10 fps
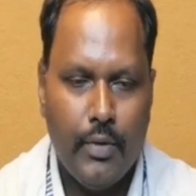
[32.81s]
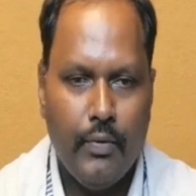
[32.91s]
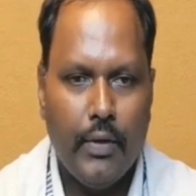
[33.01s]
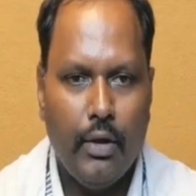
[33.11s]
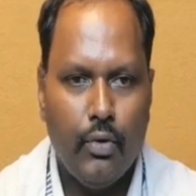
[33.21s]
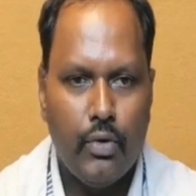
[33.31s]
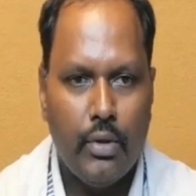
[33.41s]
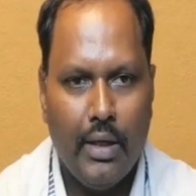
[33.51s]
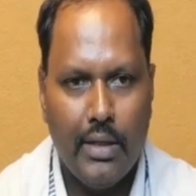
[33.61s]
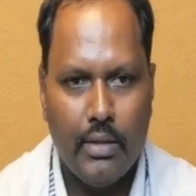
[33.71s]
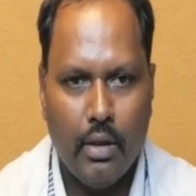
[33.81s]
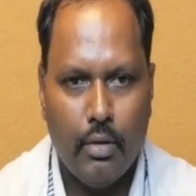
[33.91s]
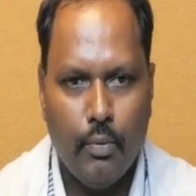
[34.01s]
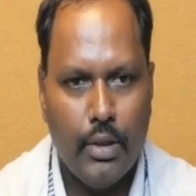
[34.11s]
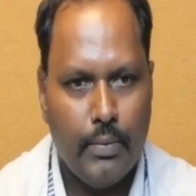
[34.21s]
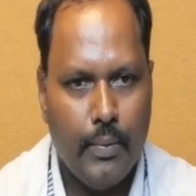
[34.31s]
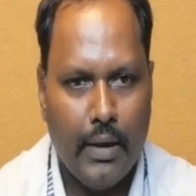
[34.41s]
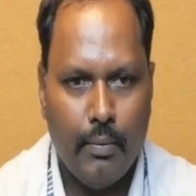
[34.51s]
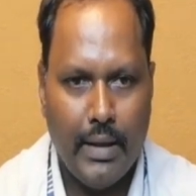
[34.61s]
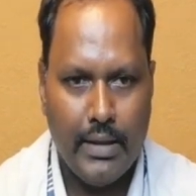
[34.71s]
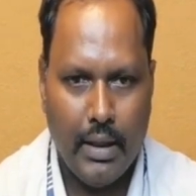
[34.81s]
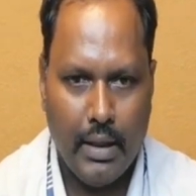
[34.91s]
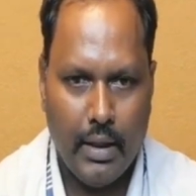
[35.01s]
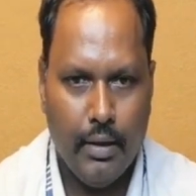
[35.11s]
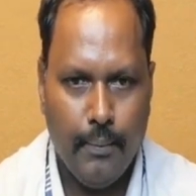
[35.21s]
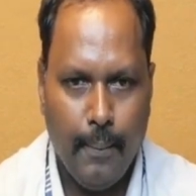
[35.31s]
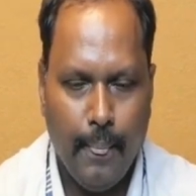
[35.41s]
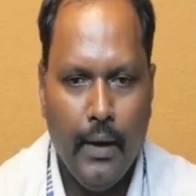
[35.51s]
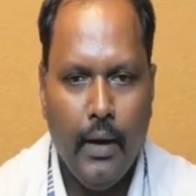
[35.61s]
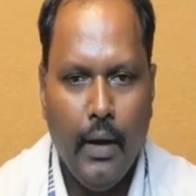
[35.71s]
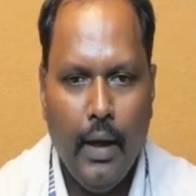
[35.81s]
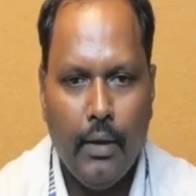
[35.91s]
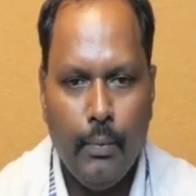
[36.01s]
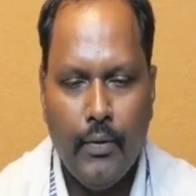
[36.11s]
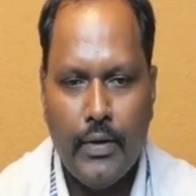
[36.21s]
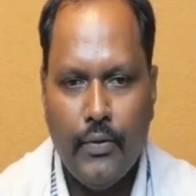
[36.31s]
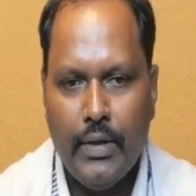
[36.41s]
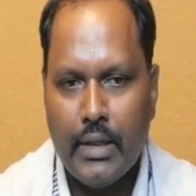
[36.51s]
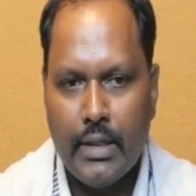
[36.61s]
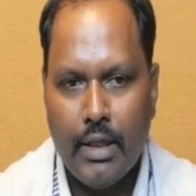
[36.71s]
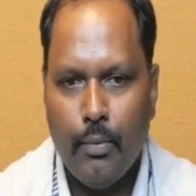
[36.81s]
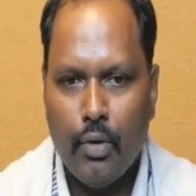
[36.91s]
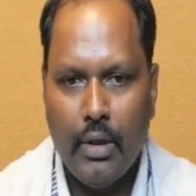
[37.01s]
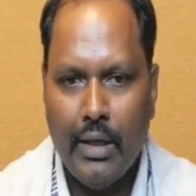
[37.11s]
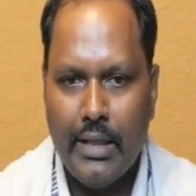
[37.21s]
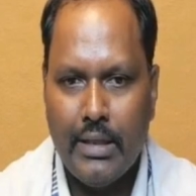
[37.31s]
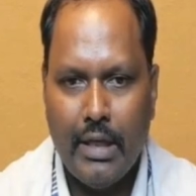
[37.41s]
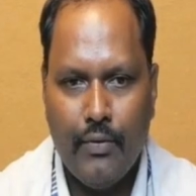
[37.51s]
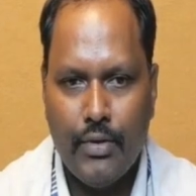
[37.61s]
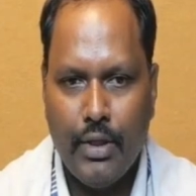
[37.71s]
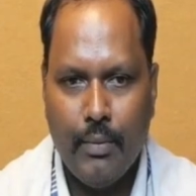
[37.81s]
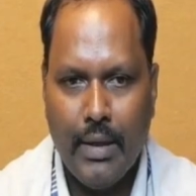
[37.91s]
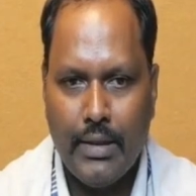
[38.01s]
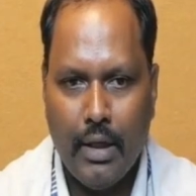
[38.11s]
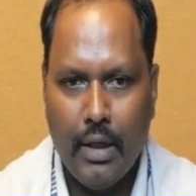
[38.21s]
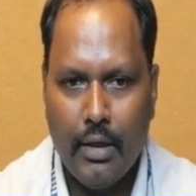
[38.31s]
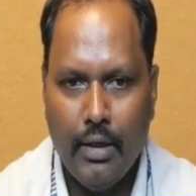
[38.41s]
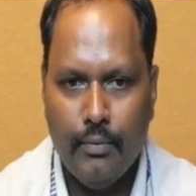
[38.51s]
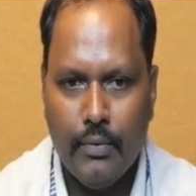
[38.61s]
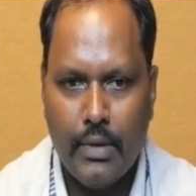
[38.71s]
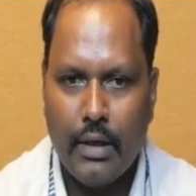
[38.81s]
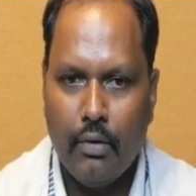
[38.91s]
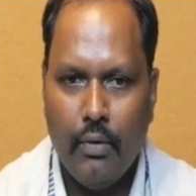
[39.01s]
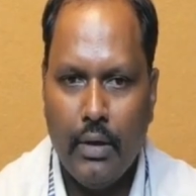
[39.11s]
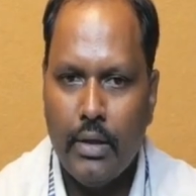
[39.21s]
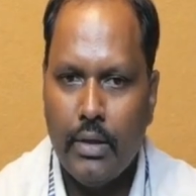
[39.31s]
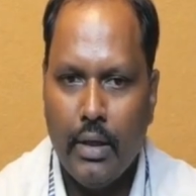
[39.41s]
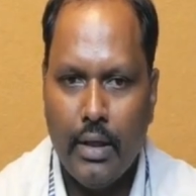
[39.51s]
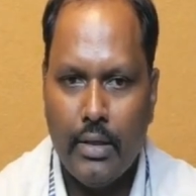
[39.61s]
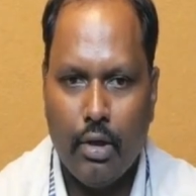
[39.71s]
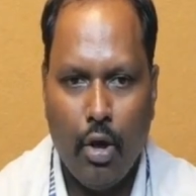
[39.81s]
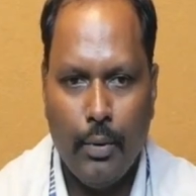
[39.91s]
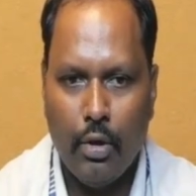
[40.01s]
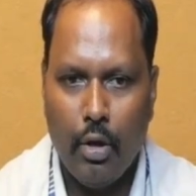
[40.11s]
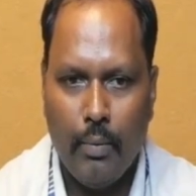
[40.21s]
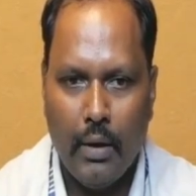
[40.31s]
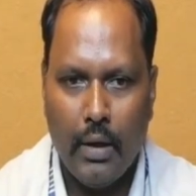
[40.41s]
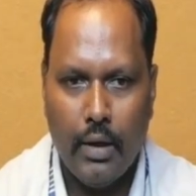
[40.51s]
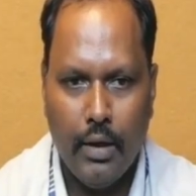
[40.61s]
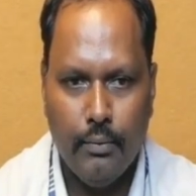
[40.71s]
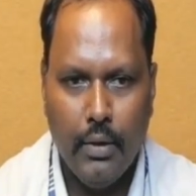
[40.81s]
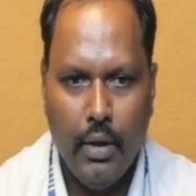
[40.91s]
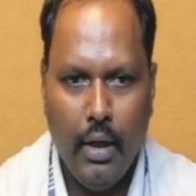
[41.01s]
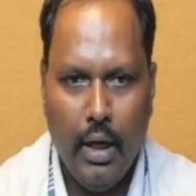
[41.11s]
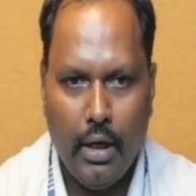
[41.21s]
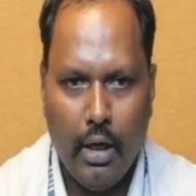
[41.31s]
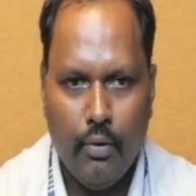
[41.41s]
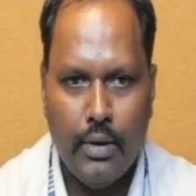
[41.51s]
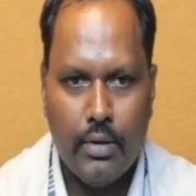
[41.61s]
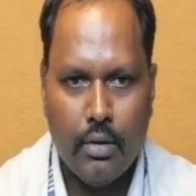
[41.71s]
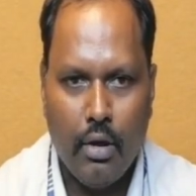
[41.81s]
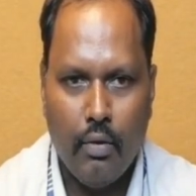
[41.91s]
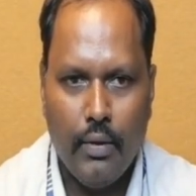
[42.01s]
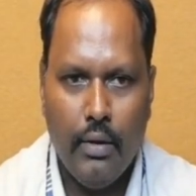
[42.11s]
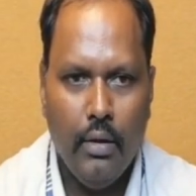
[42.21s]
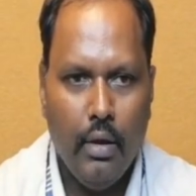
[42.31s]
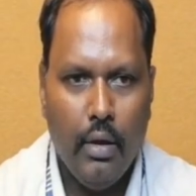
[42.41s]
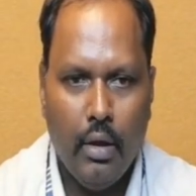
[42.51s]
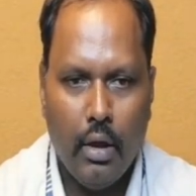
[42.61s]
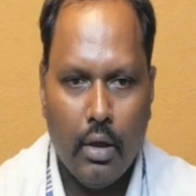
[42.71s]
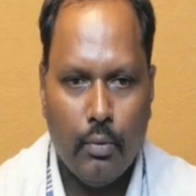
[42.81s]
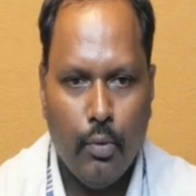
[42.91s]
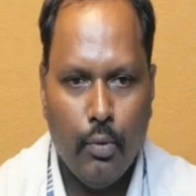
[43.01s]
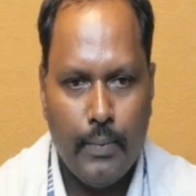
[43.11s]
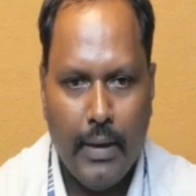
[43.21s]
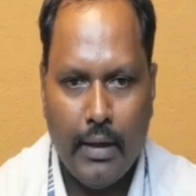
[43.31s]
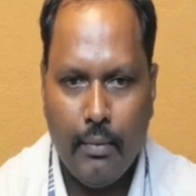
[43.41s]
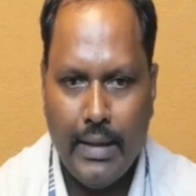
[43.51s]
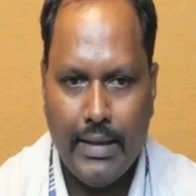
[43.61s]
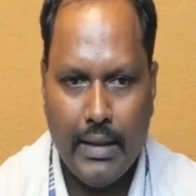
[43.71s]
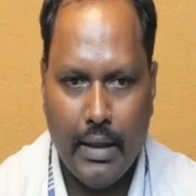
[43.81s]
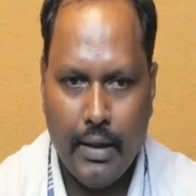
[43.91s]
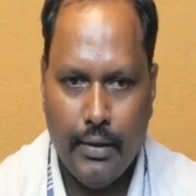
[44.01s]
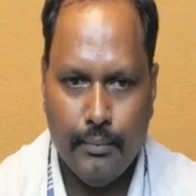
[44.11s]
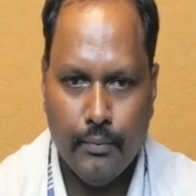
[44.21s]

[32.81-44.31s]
We can use that as a North-Morris pattern matching algorithm, and previously we discussed about that as a Navier-Stokes matching algorithm. Second one is that as a Robin-Karp algorithm, and now it is the third one, North-Morris pattern matching algorithm.